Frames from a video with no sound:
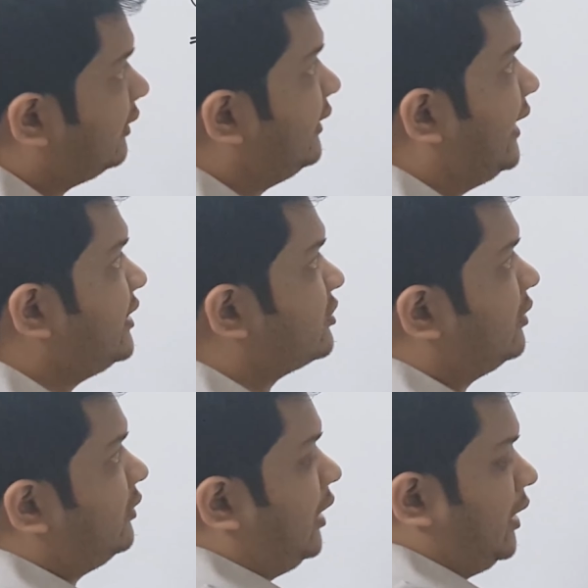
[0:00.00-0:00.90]
that is
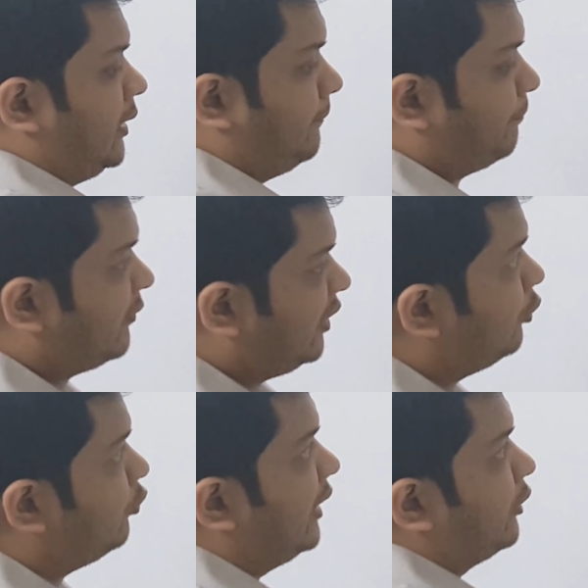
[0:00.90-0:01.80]
the
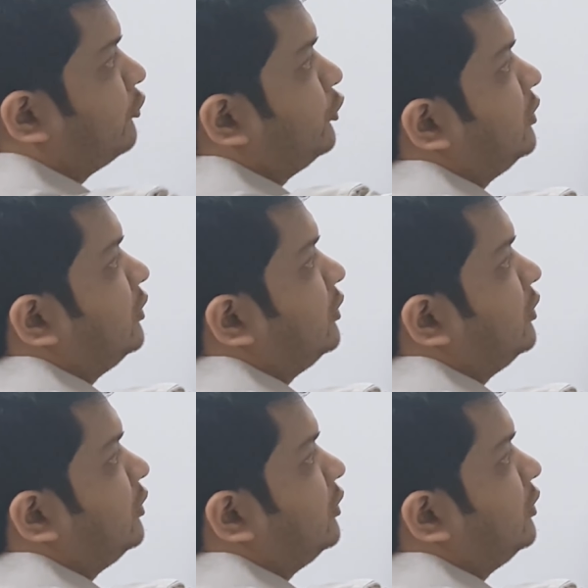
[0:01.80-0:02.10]
1 of 2,